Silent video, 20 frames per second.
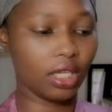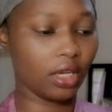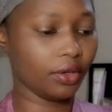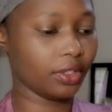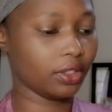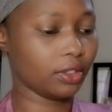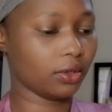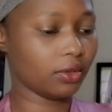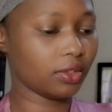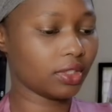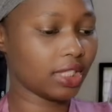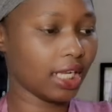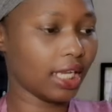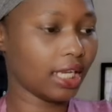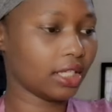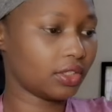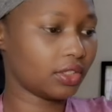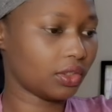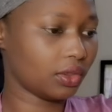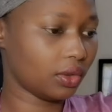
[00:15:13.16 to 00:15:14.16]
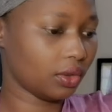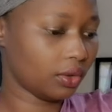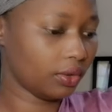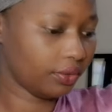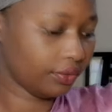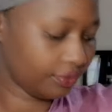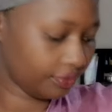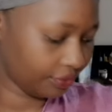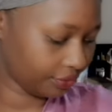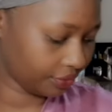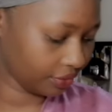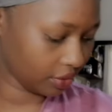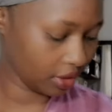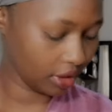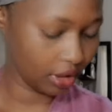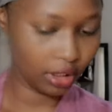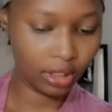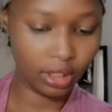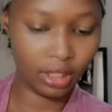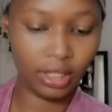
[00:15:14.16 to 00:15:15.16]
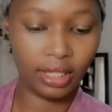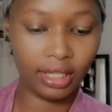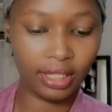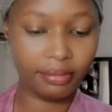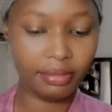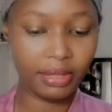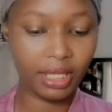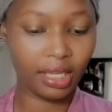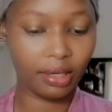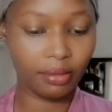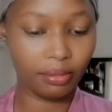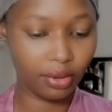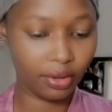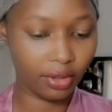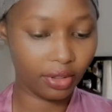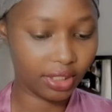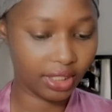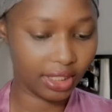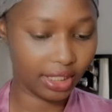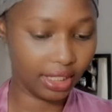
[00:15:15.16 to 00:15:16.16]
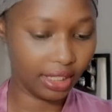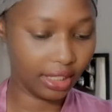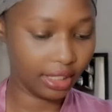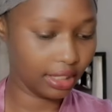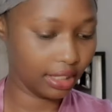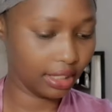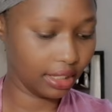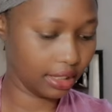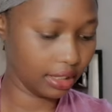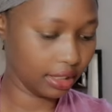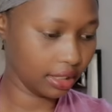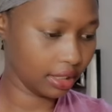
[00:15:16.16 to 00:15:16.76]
How it looks like. So let me unbox it